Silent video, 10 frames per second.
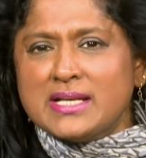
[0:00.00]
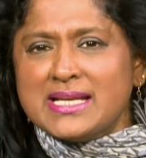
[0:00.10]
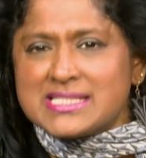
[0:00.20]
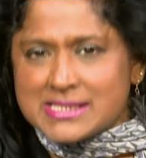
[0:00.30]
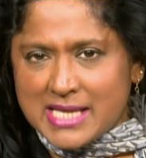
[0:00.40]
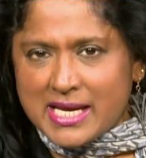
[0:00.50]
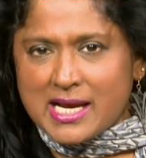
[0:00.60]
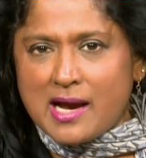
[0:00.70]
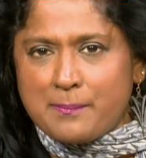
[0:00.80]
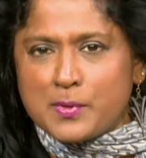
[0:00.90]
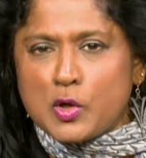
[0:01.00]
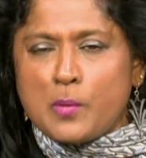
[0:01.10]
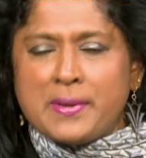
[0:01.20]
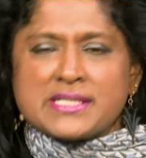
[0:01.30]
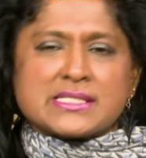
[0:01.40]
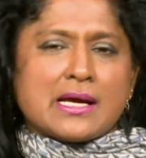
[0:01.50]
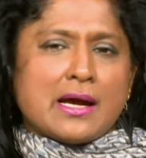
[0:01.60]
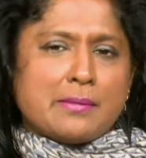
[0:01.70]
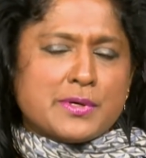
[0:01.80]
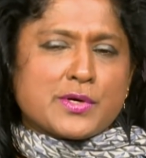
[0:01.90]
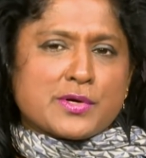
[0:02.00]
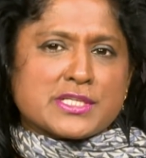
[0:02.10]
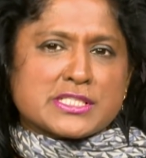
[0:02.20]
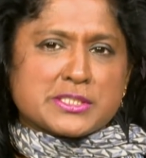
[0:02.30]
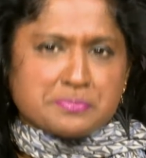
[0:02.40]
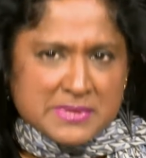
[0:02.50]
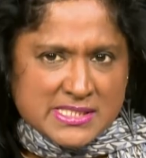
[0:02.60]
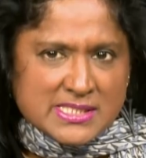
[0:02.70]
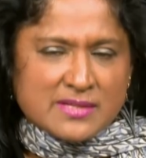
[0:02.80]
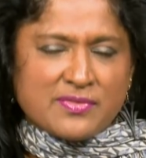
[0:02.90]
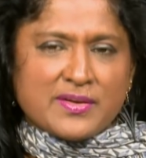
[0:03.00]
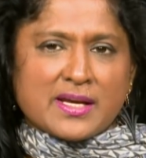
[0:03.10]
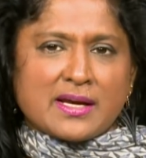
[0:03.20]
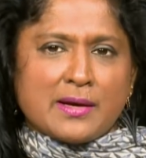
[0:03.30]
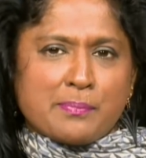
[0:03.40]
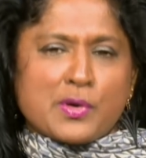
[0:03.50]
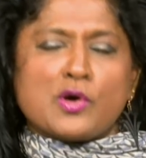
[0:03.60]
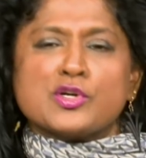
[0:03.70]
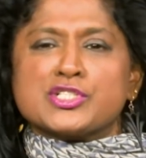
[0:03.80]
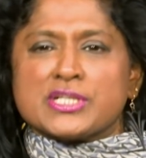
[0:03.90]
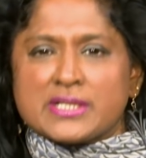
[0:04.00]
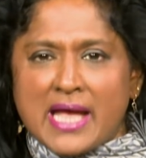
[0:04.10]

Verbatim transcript: let's take up Lopez Obrador's specific approach and